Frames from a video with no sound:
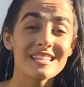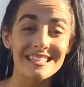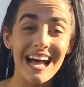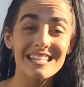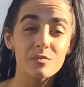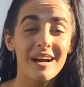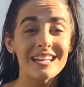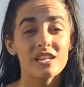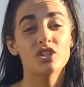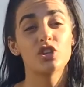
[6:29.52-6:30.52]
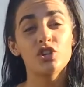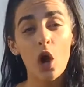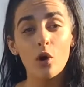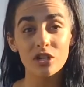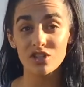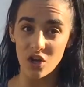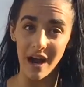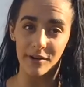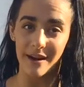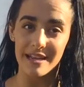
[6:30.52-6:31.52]
This last one is a shoulder
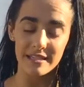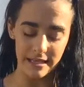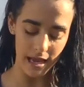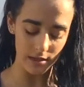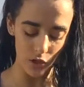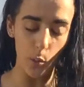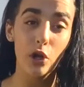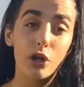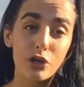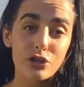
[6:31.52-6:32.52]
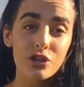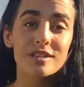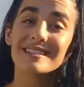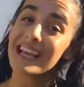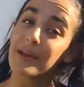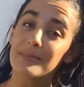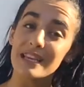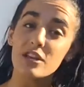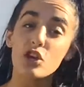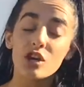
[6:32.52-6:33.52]
side raise, yeah? So what you're gonna do, the same
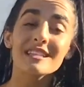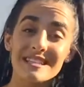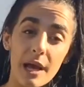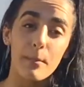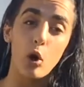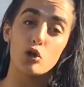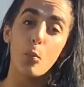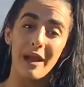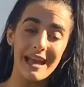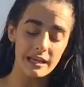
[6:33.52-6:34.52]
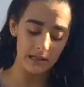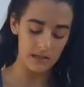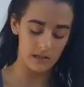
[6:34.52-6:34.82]
thing, you're gonna step on your band.